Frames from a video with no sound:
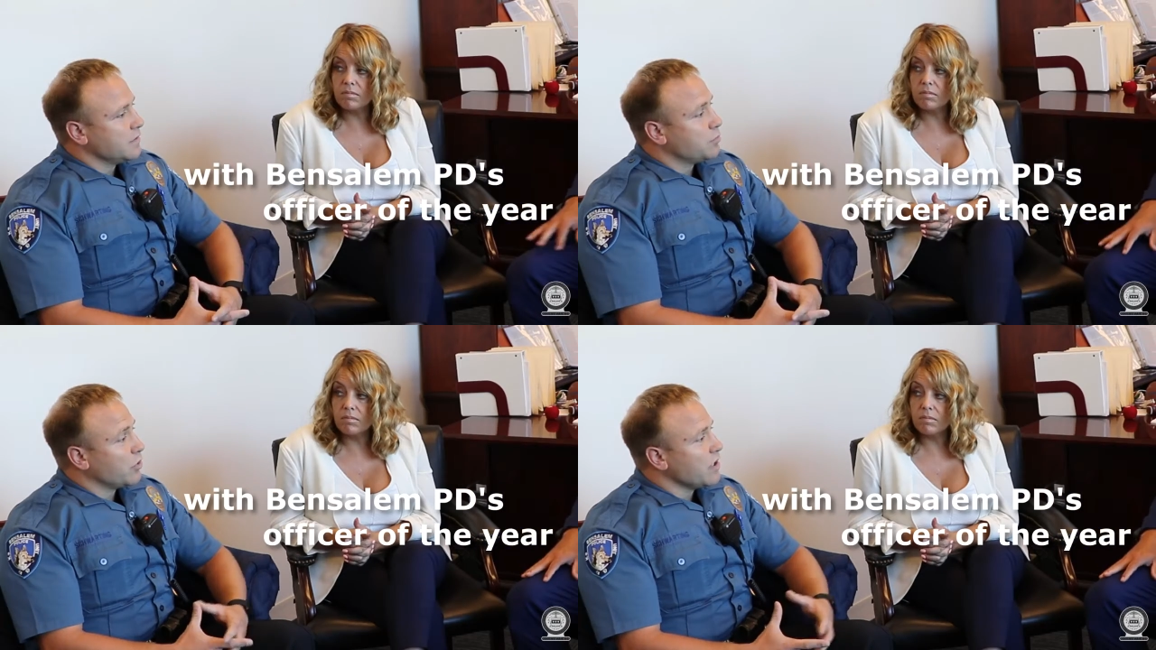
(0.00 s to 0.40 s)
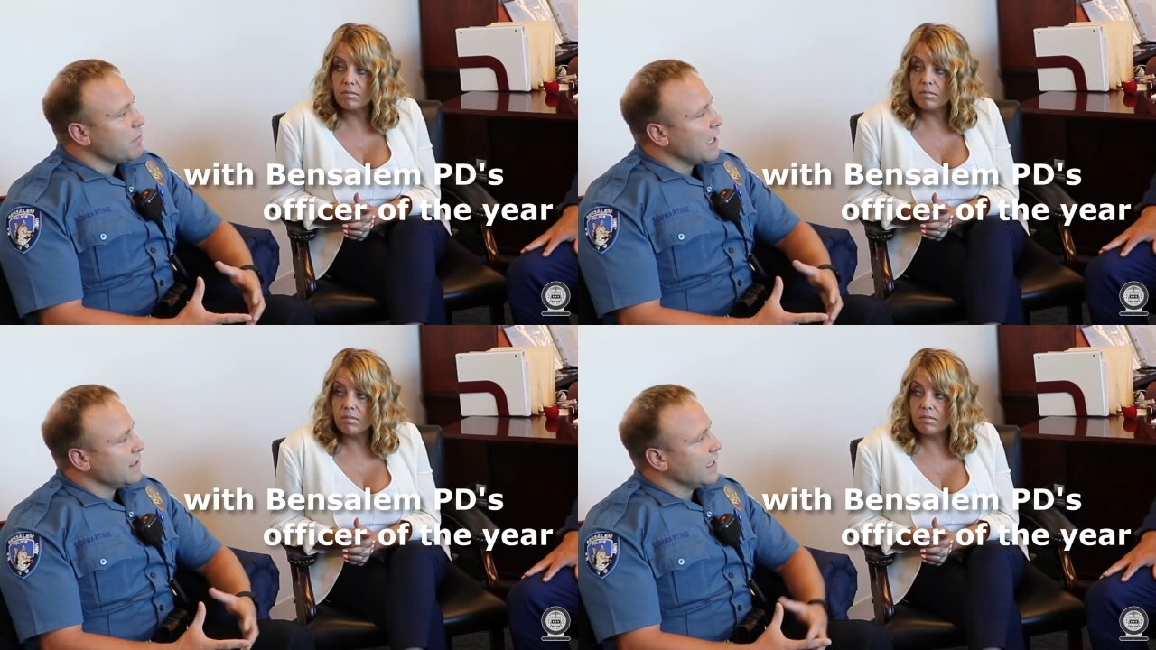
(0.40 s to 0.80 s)
Speaker 1: It's pretty
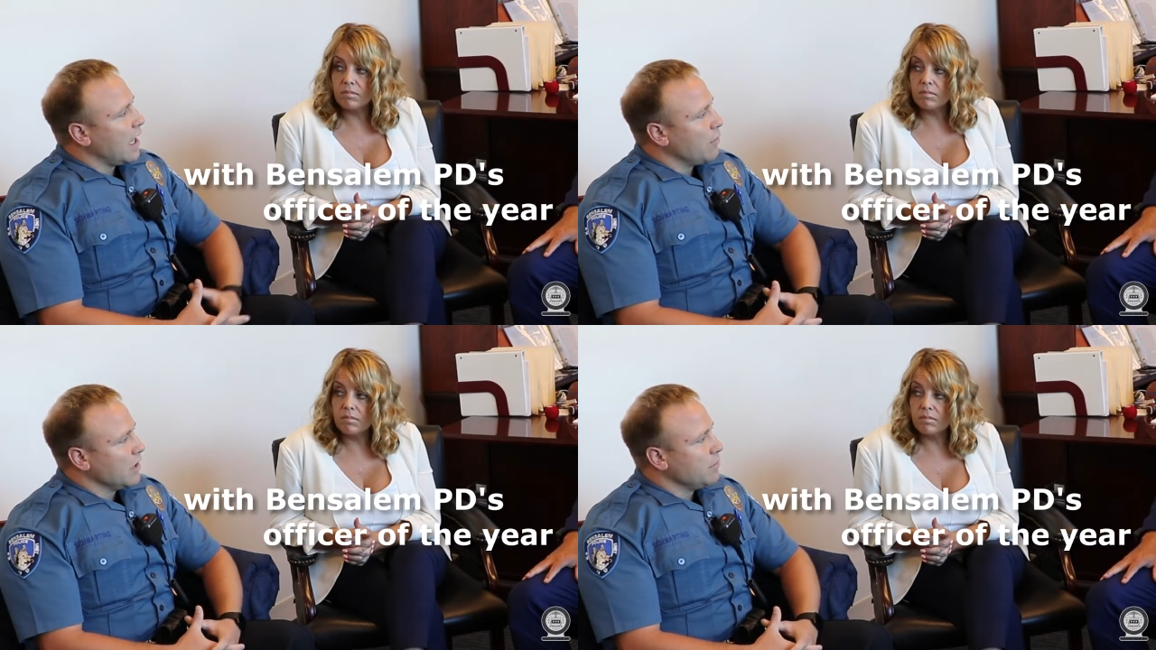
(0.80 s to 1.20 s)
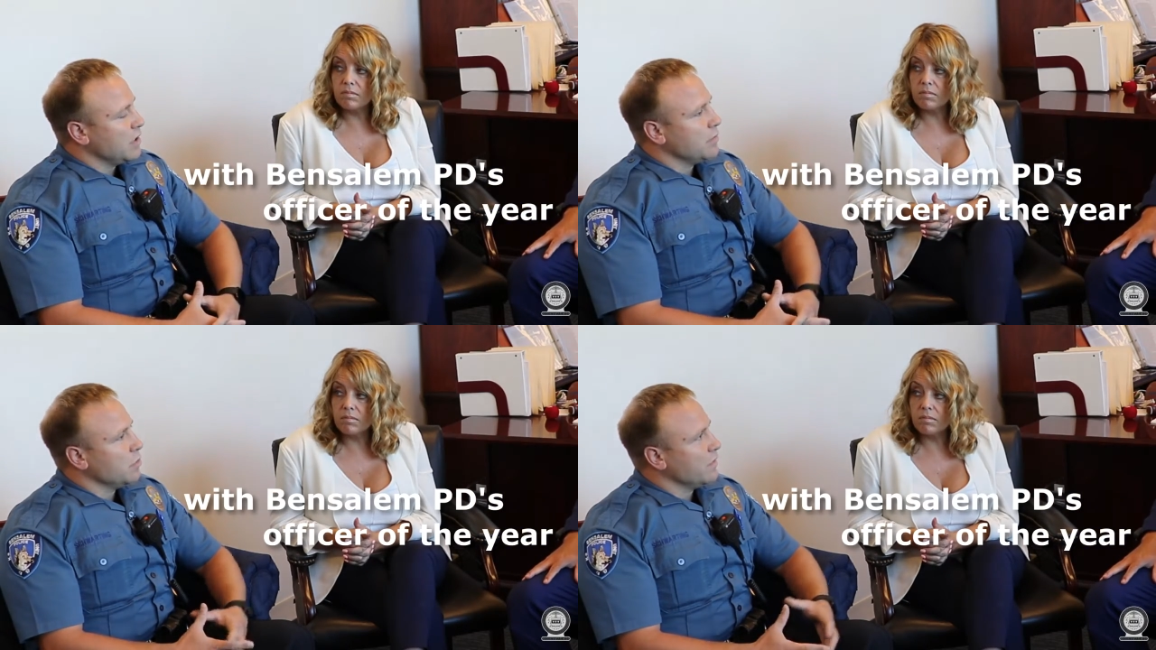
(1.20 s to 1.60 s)
amazing how many
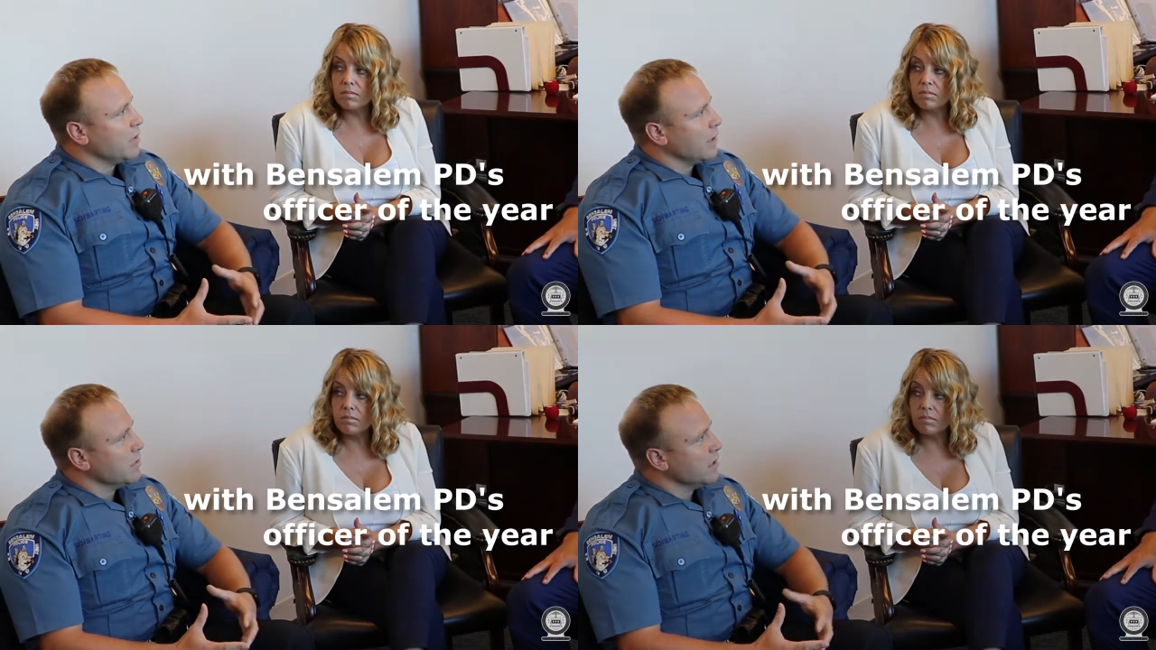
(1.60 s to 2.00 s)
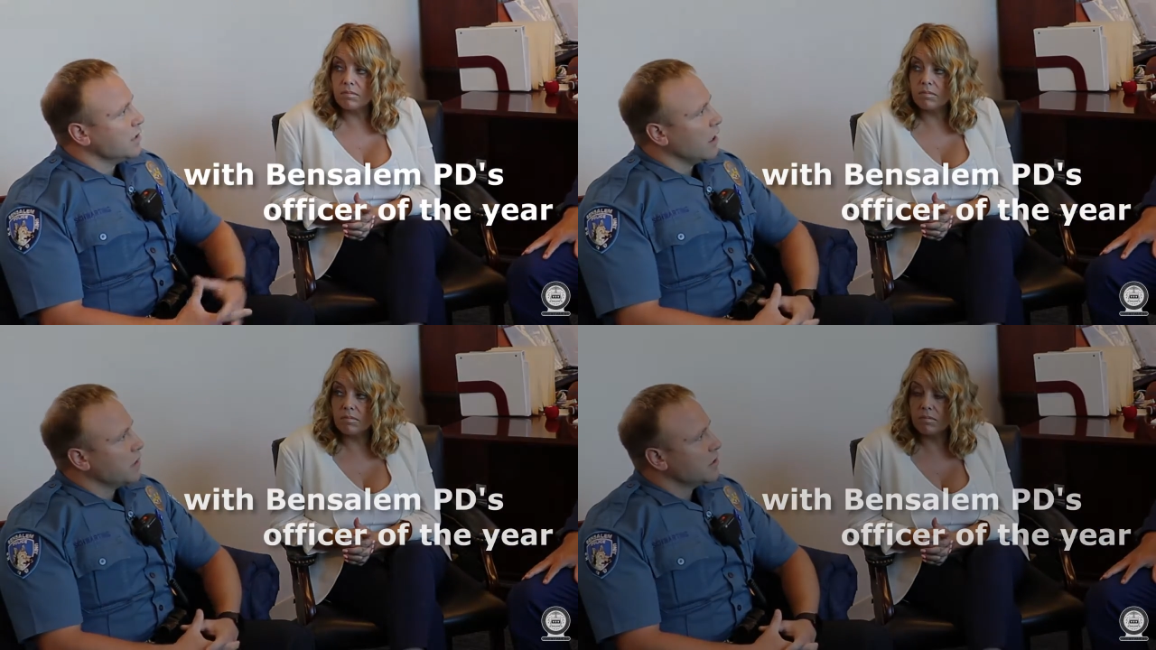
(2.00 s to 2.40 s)
people we've been able to
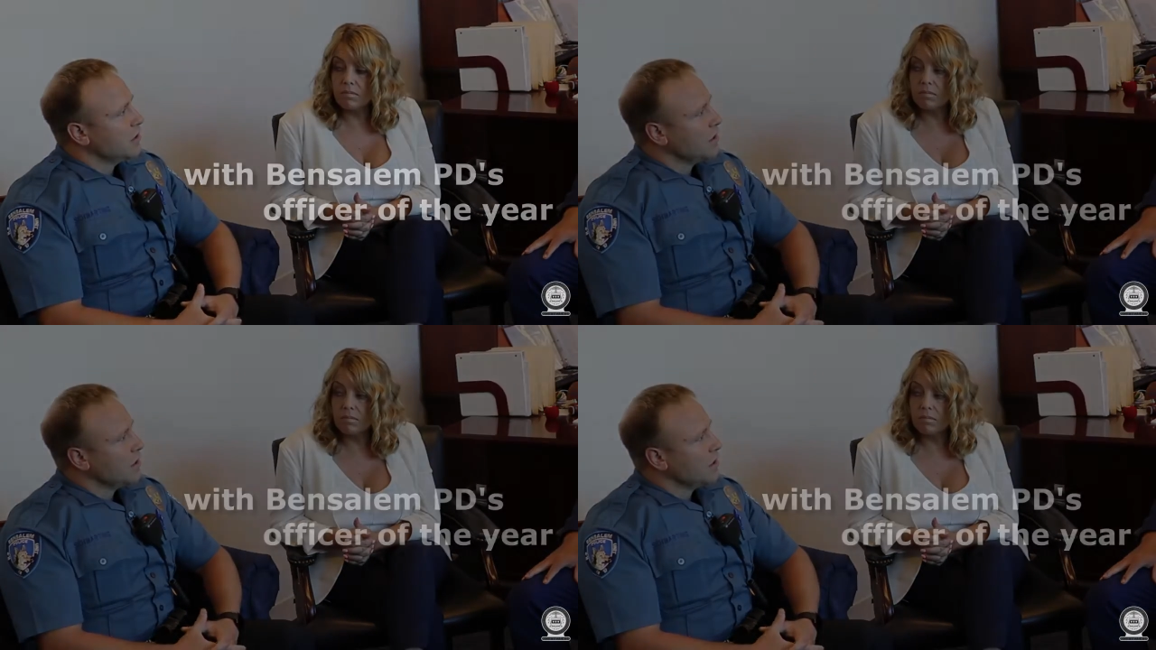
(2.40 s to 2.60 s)
touch.